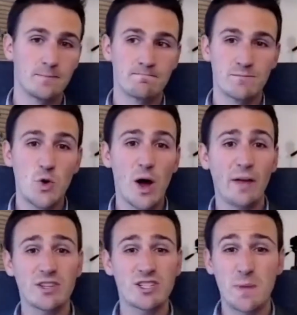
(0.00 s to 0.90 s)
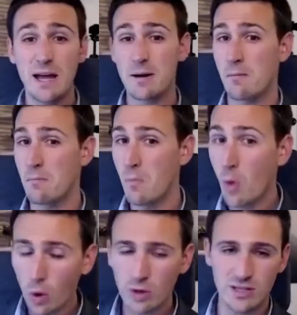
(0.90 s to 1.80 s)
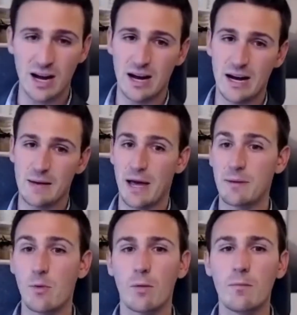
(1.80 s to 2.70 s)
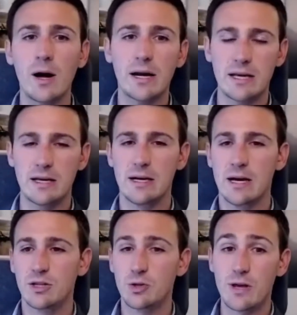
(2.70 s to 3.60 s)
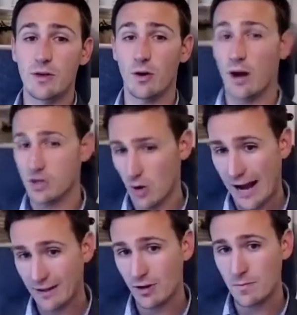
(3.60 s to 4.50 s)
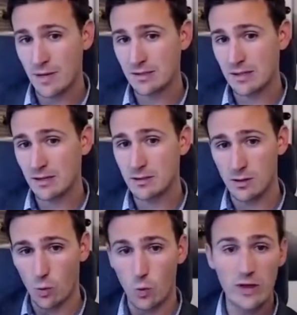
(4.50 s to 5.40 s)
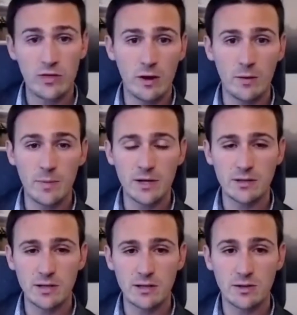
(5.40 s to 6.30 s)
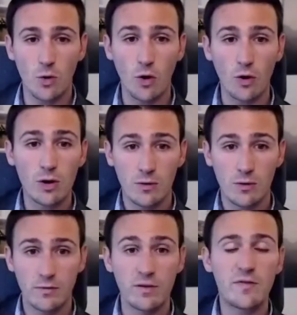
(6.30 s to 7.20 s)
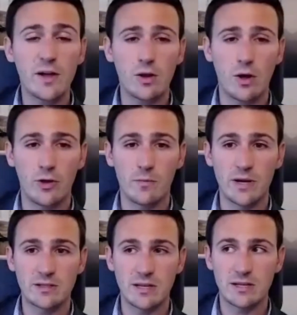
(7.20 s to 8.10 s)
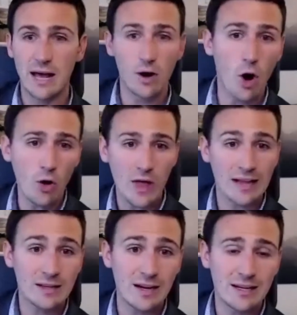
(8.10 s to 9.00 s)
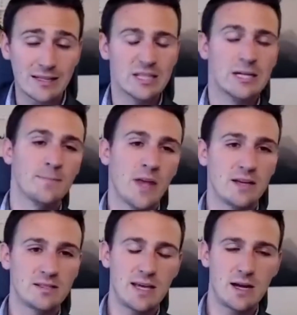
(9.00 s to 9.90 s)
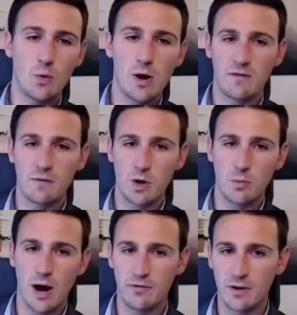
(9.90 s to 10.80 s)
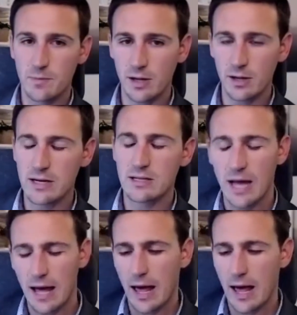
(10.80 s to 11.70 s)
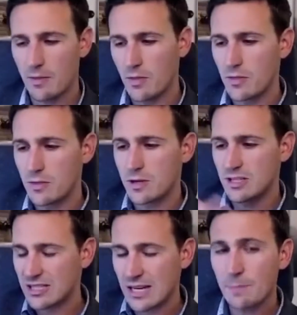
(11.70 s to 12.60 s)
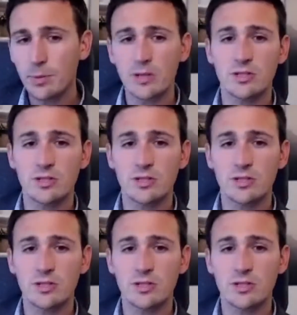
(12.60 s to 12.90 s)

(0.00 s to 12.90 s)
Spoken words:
you have to spend more time and more money to either attract their business, win their business, or fulfill on their business. And all that does is take away from your profitabilities. The simplest